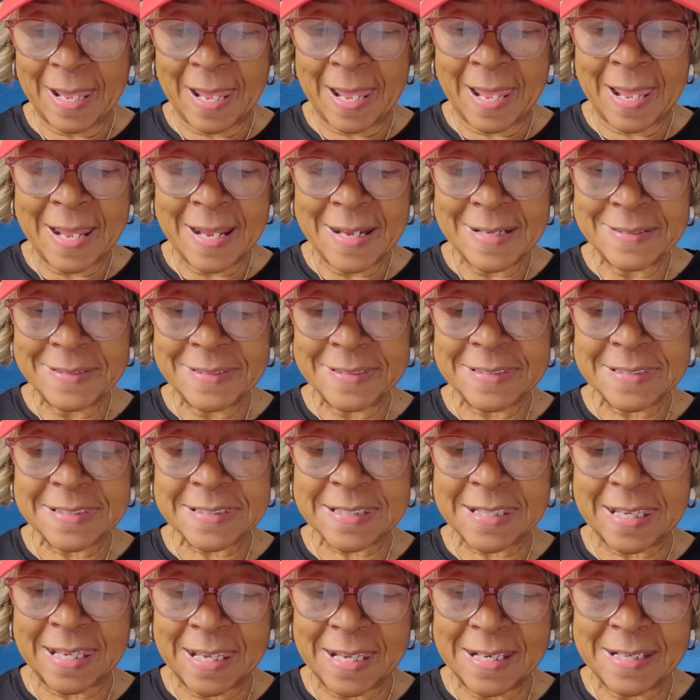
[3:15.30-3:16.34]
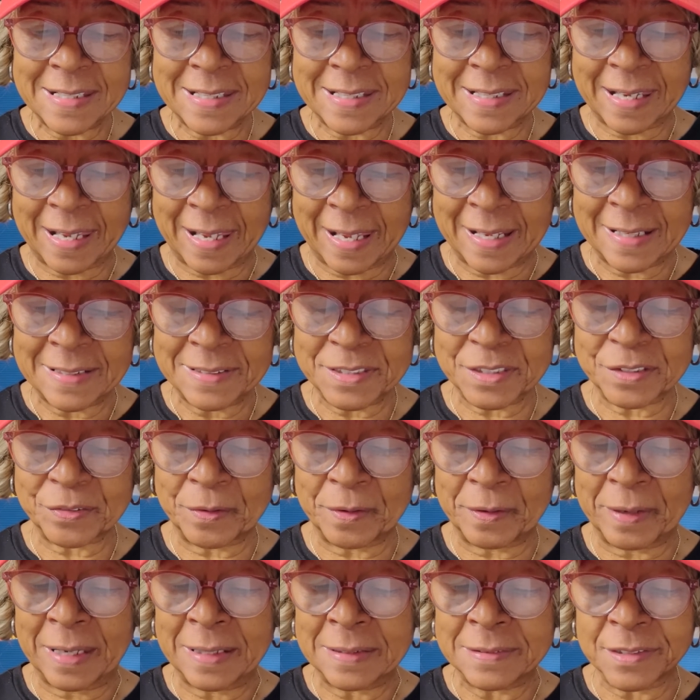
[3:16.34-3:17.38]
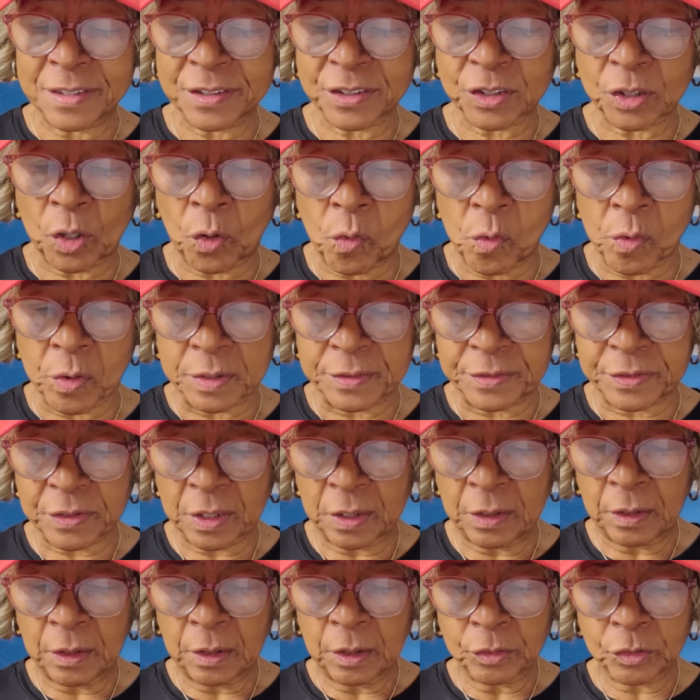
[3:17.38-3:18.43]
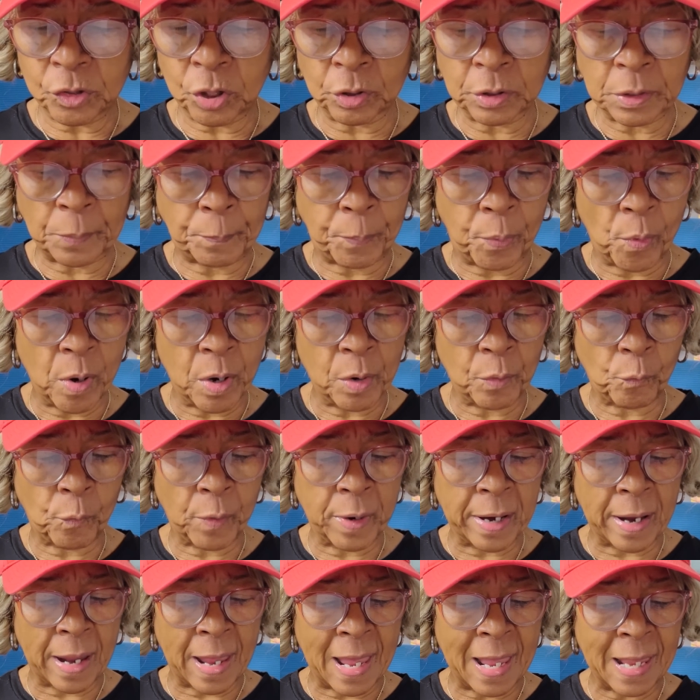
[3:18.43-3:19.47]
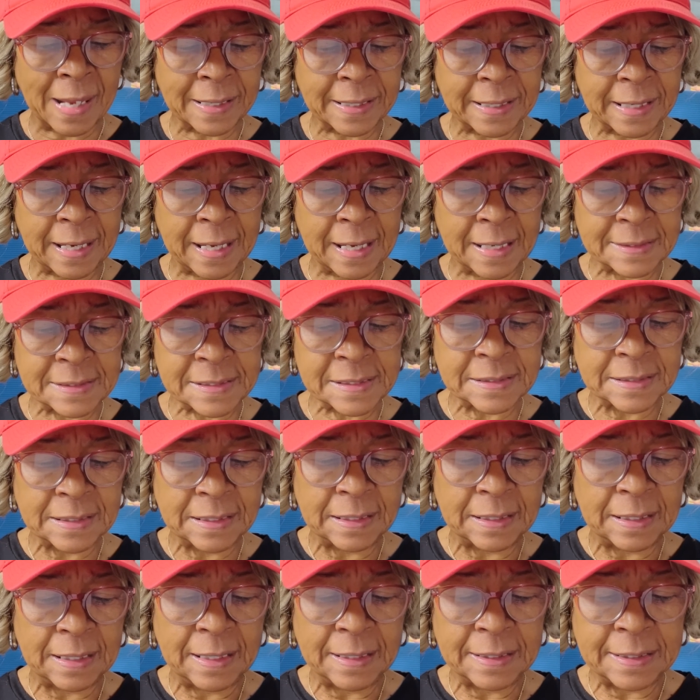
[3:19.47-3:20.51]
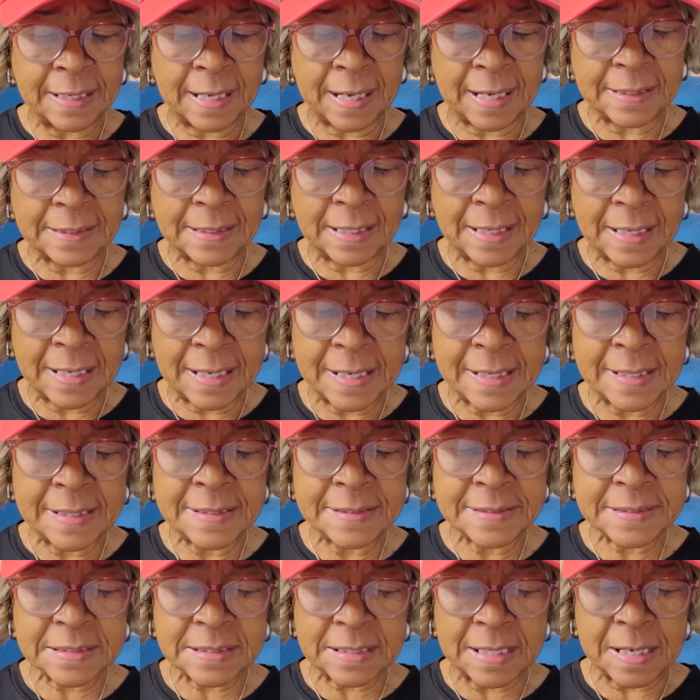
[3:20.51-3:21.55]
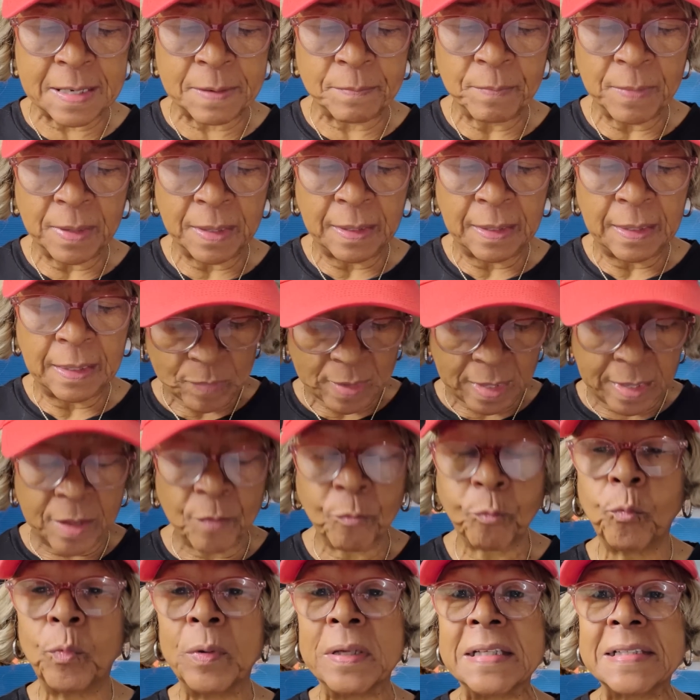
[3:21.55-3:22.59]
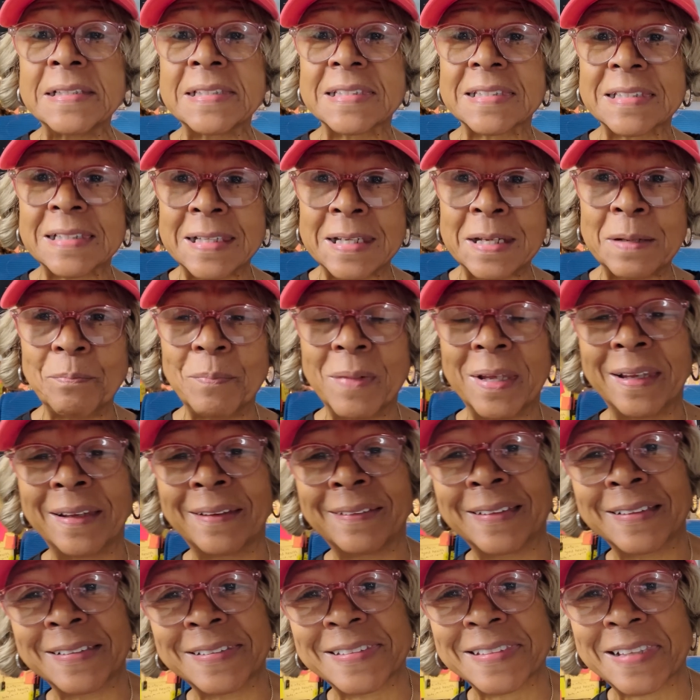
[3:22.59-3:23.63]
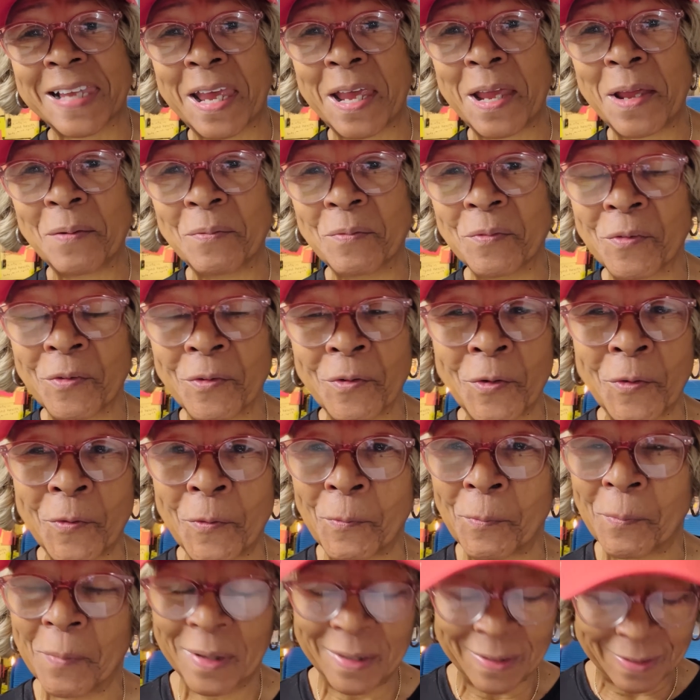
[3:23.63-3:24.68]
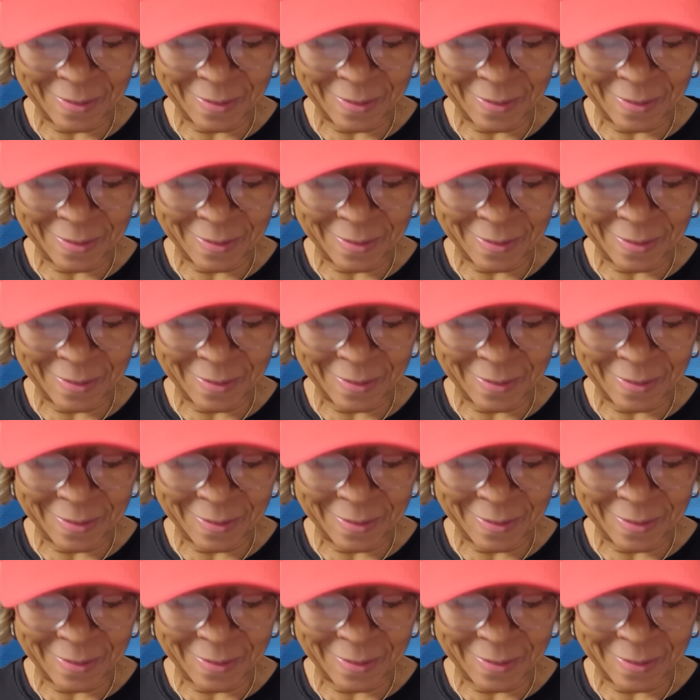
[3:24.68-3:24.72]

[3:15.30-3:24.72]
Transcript: and skin cancer and sores to the point where I can't get any sleep if we sleep in the same room.